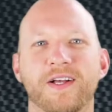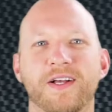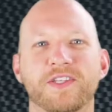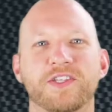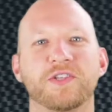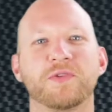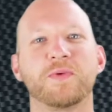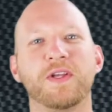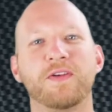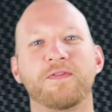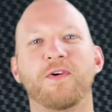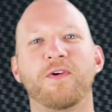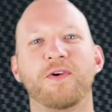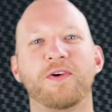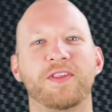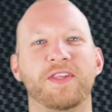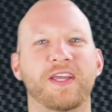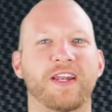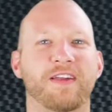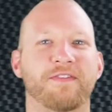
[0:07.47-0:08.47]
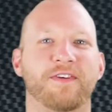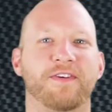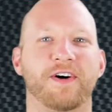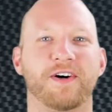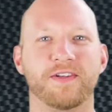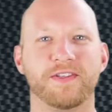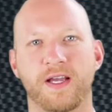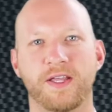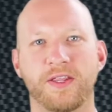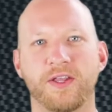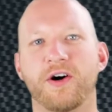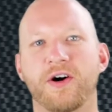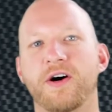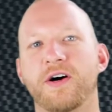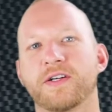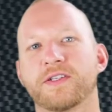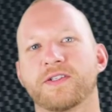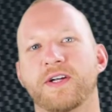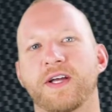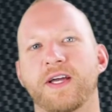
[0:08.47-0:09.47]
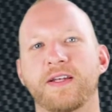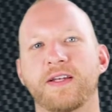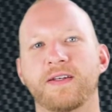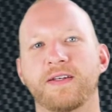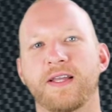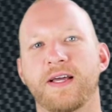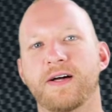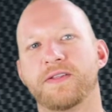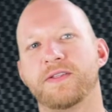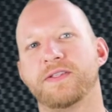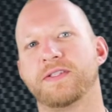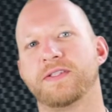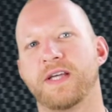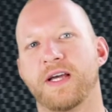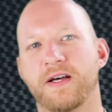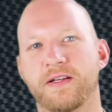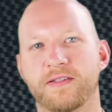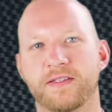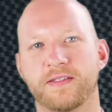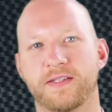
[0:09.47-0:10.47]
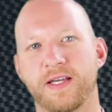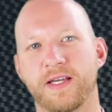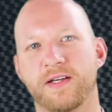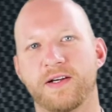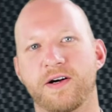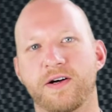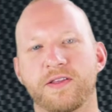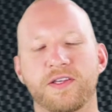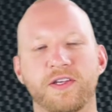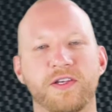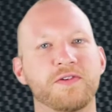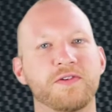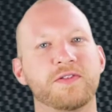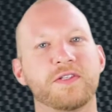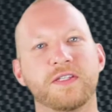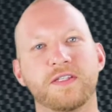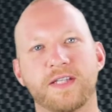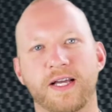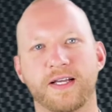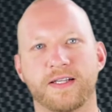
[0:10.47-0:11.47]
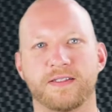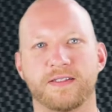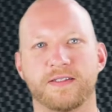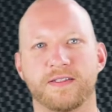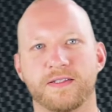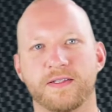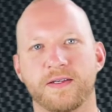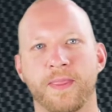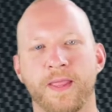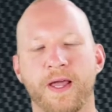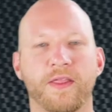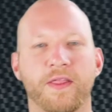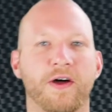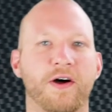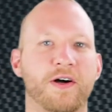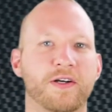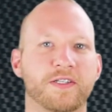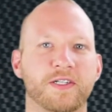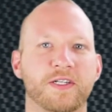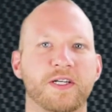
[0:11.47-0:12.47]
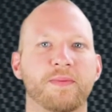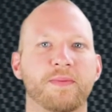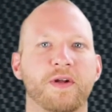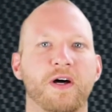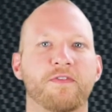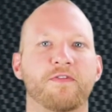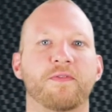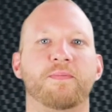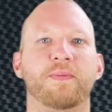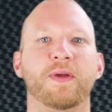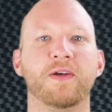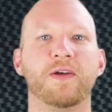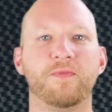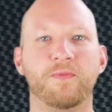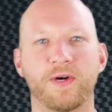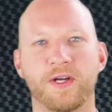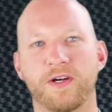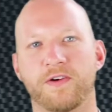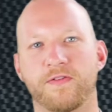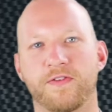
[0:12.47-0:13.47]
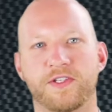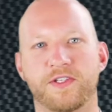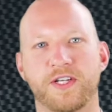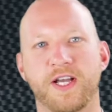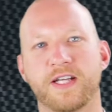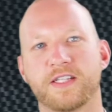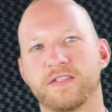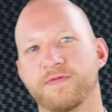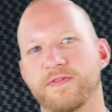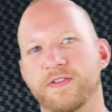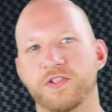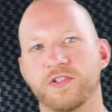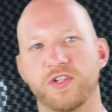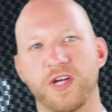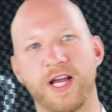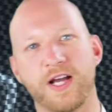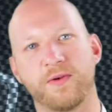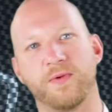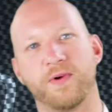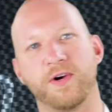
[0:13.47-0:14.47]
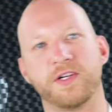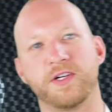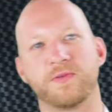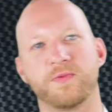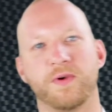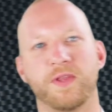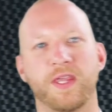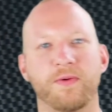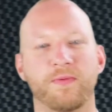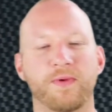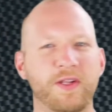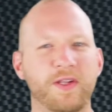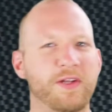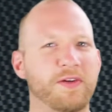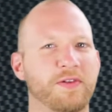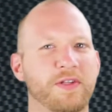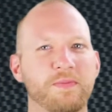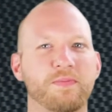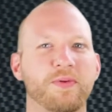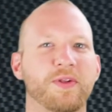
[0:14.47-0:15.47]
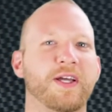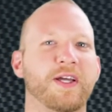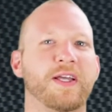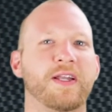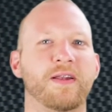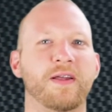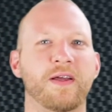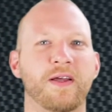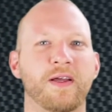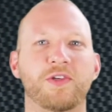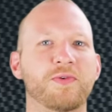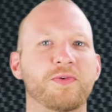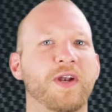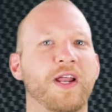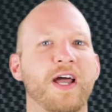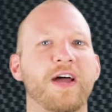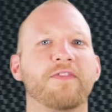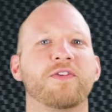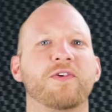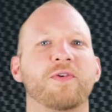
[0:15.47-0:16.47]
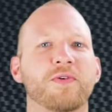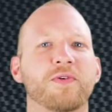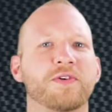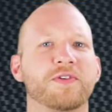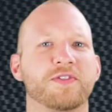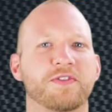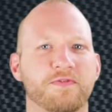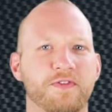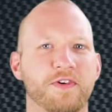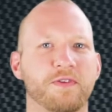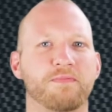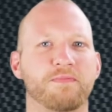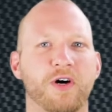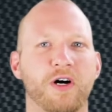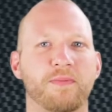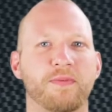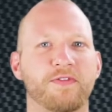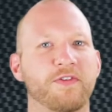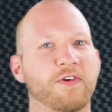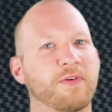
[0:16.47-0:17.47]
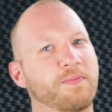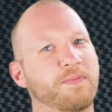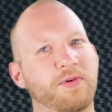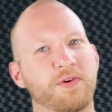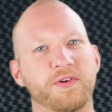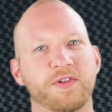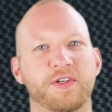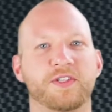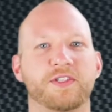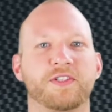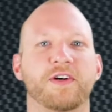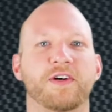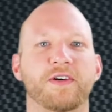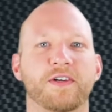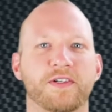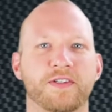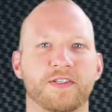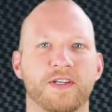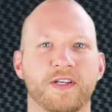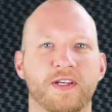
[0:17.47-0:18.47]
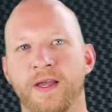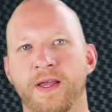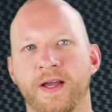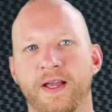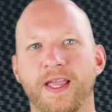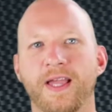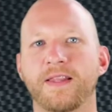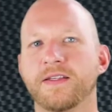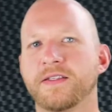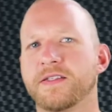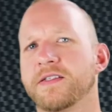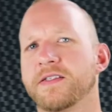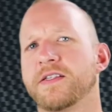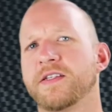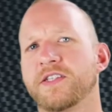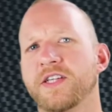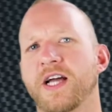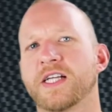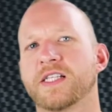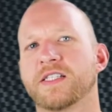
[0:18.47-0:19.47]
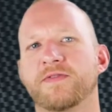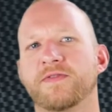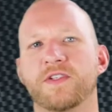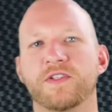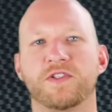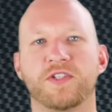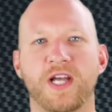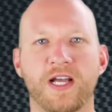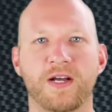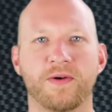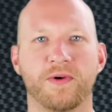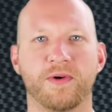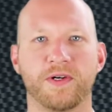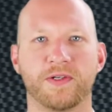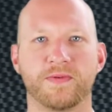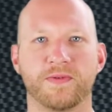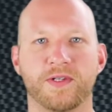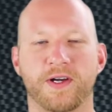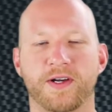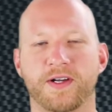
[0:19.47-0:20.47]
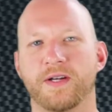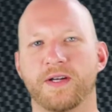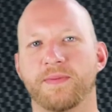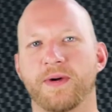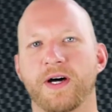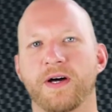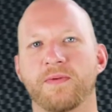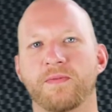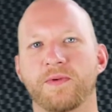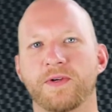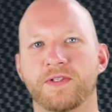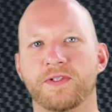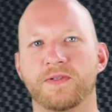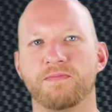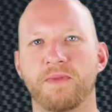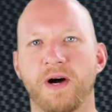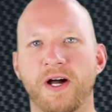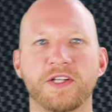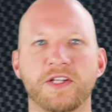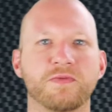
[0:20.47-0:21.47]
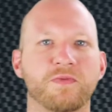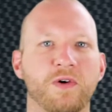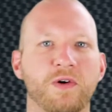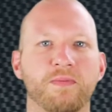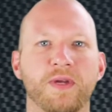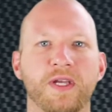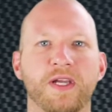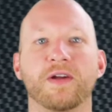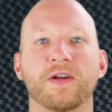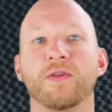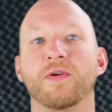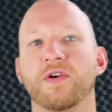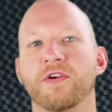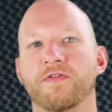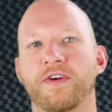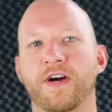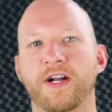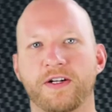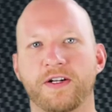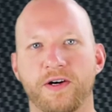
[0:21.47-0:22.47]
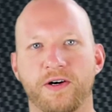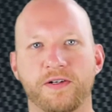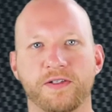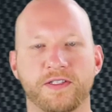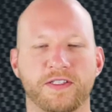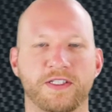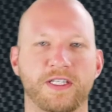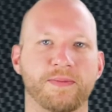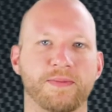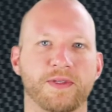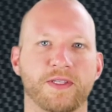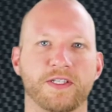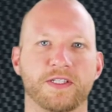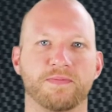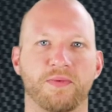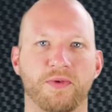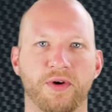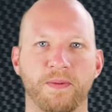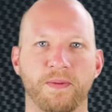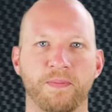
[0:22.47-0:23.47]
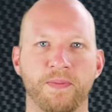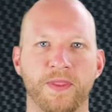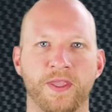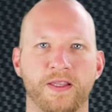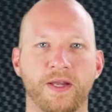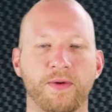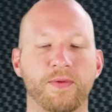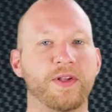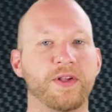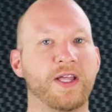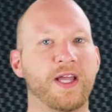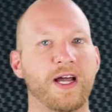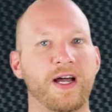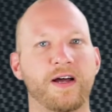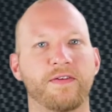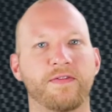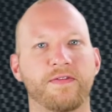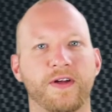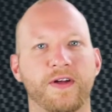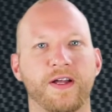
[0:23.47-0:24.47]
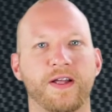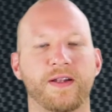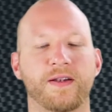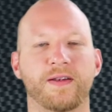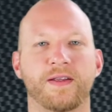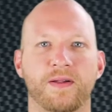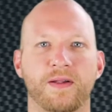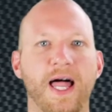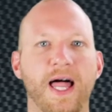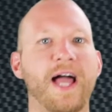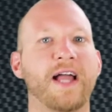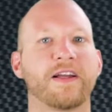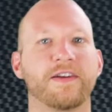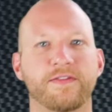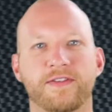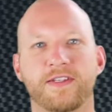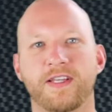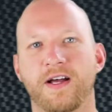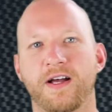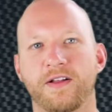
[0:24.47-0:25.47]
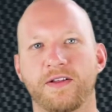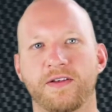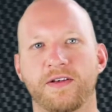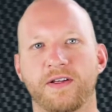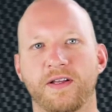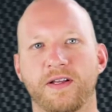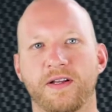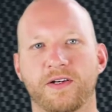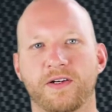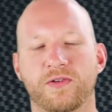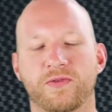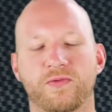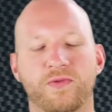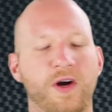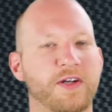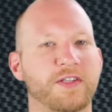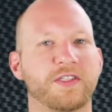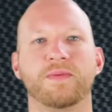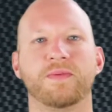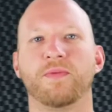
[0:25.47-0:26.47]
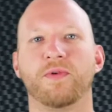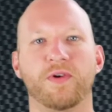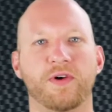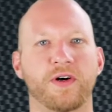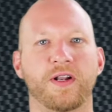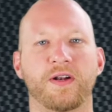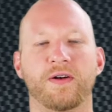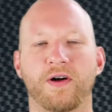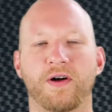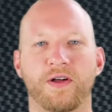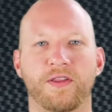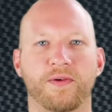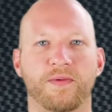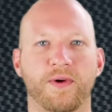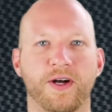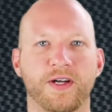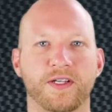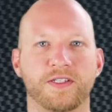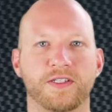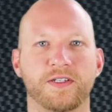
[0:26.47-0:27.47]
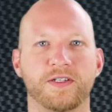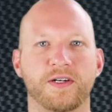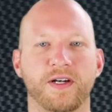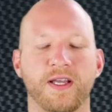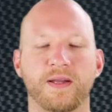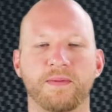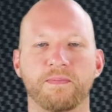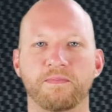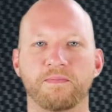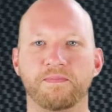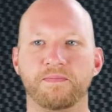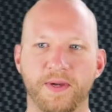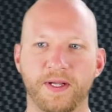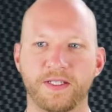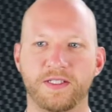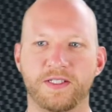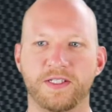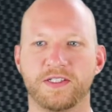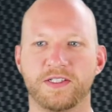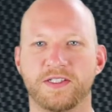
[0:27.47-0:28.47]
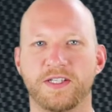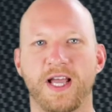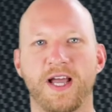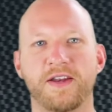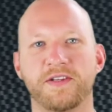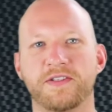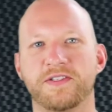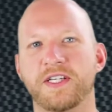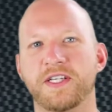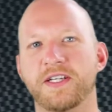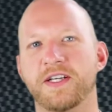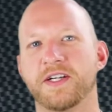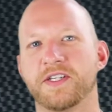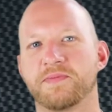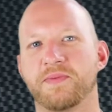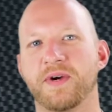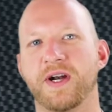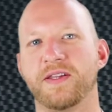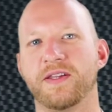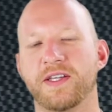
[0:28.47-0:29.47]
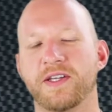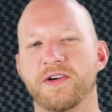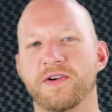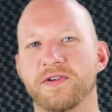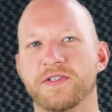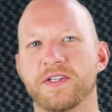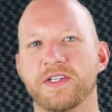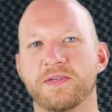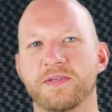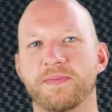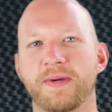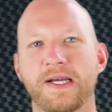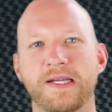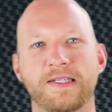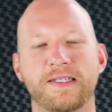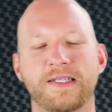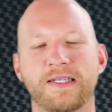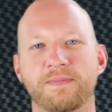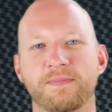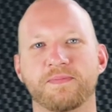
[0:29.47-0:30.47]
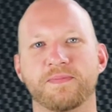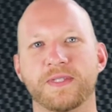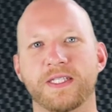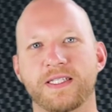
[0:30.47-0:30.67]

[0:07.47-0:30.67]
So it's week 4 in the NFL, and the Hawks are heading down south to take on the Houston Texans. Now, the Hawks are coming off a big win over the Jacksonville Jaguars, where they really only played 2.5 quarters of football before pulling their starters. Again, this is the Jacksonville Jaguars we're talking about, which might as well be a glorified college team at this point. They really have a lack of talent across the board on the roster, and it's just sad to see Gus Bradley go to such a bad team.